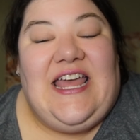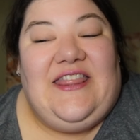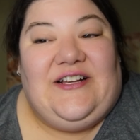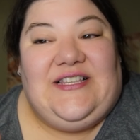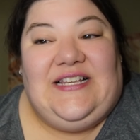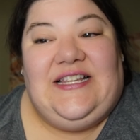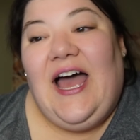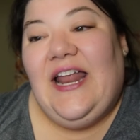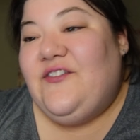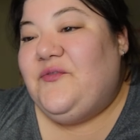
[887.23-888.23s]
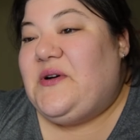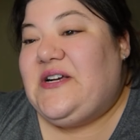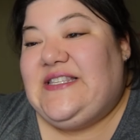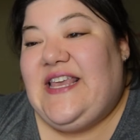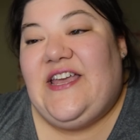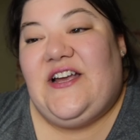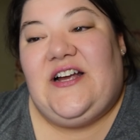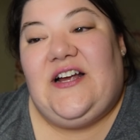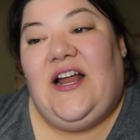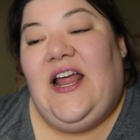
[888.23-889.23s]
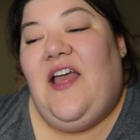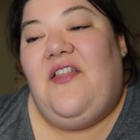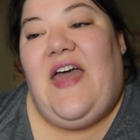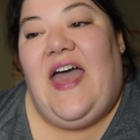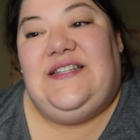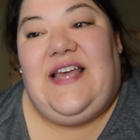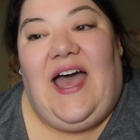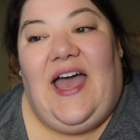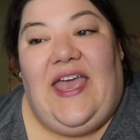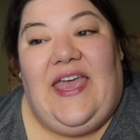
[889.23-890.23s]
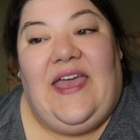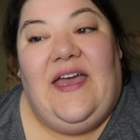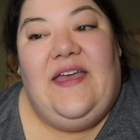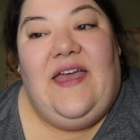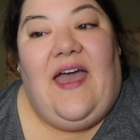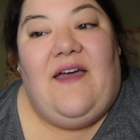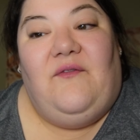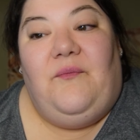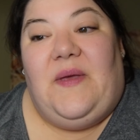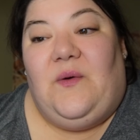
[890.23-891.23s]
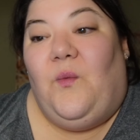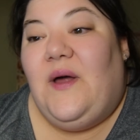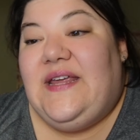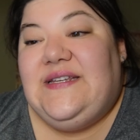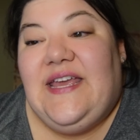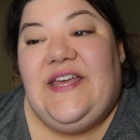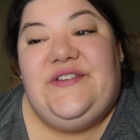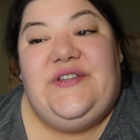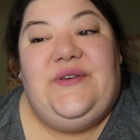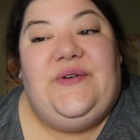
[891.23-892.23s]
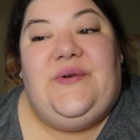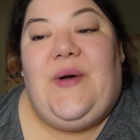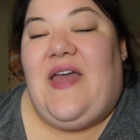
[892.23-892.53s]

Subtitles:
There's a ton of books here that I have been wanting to get to,